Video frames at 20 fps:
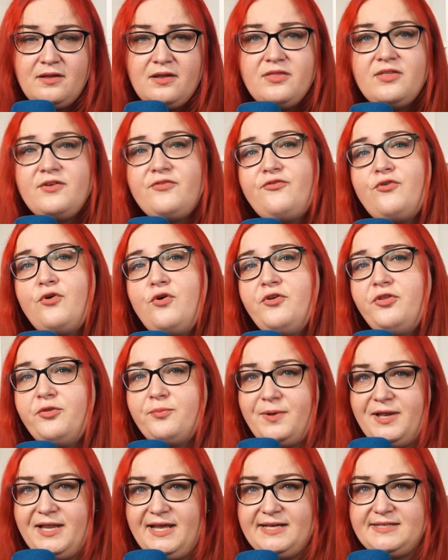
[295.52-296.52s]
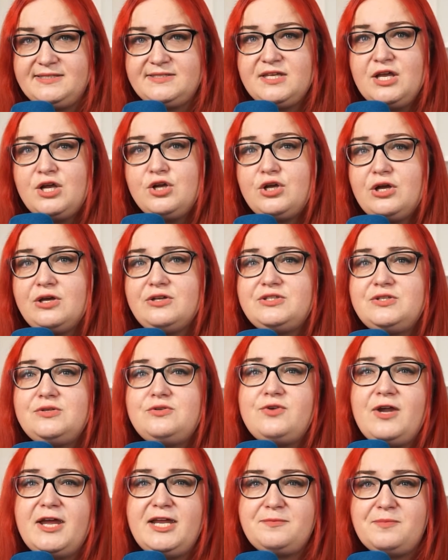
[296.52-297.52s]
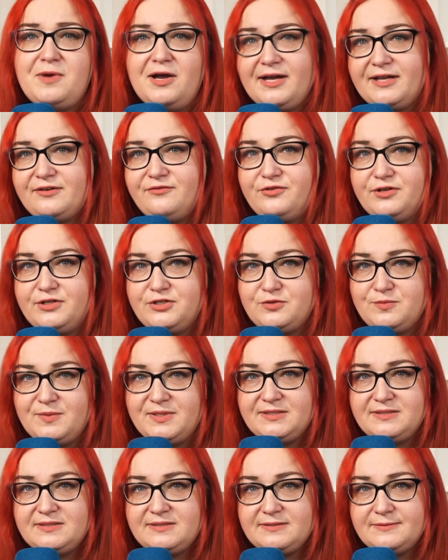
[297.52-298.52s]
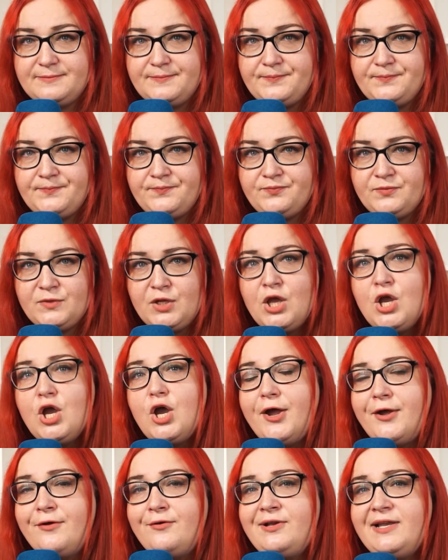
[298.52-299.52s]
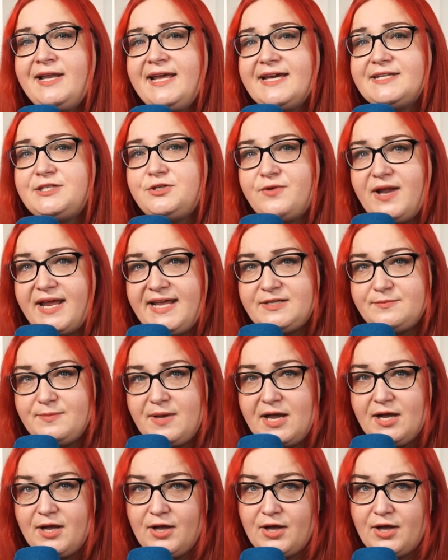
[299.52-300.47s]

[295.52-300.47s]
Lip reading: The fourth place goes to trademark infringements. Only a trademark